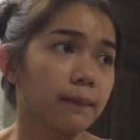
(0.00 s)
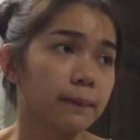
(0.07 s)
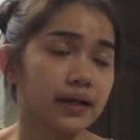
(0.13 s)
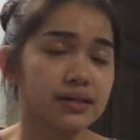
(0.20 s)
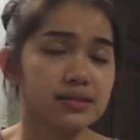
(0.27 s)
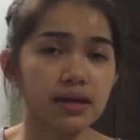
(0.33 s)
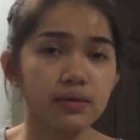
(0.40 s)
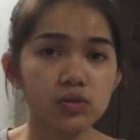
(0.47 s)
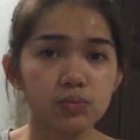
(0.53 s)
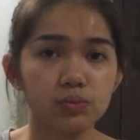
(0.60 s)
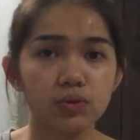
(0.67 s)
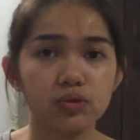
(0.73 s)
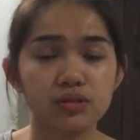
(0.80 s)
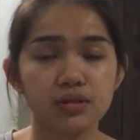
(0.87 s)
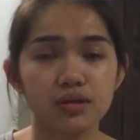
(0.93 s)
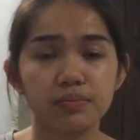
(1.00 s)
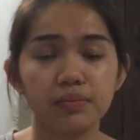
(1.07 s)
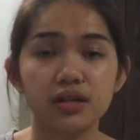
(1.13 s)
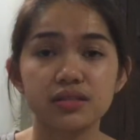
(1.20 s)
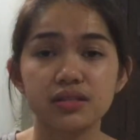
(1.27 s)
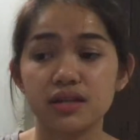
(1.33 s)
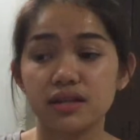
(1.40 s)
because I'm supposed to
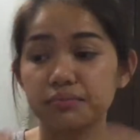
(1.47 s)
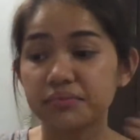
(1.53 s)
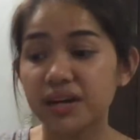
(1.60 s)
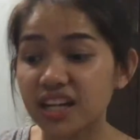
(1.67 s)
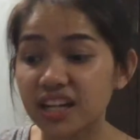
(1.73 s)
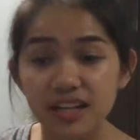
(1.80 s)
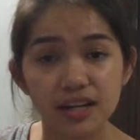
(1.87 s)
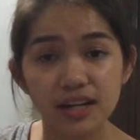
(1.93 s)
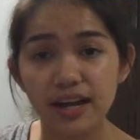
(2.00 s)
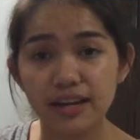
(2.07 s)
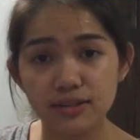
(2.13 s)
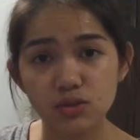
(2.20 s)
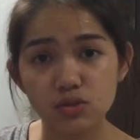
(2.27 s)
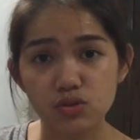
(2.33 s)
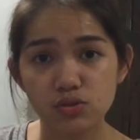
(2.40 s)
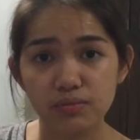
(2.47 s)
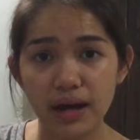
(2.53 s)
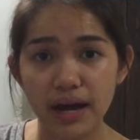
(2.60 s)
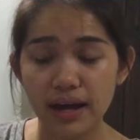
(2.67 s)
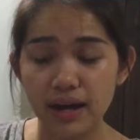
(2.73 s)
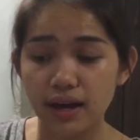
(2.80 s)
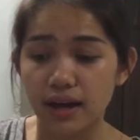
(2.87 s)
deposit the money that I used to
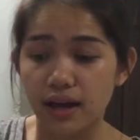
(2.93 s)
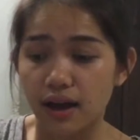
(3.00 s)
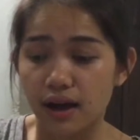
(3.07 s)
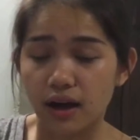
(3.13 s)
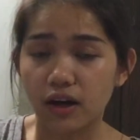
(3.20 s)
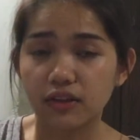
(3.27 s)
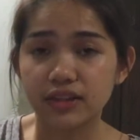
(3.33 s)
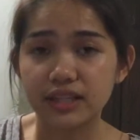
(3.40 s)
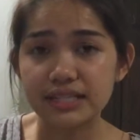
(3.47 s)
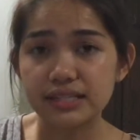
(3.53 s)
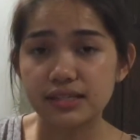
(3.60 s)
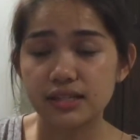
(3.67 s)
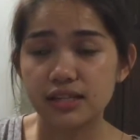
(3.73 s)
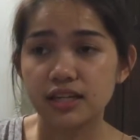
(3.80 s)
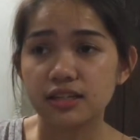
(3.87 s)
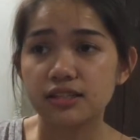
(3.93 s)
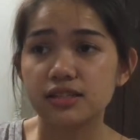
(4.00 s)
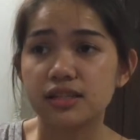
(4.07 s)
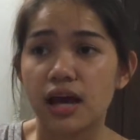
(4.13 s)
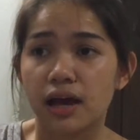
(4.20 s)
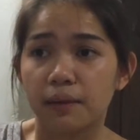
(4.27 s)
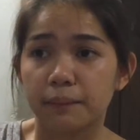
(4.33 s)
buy all these things,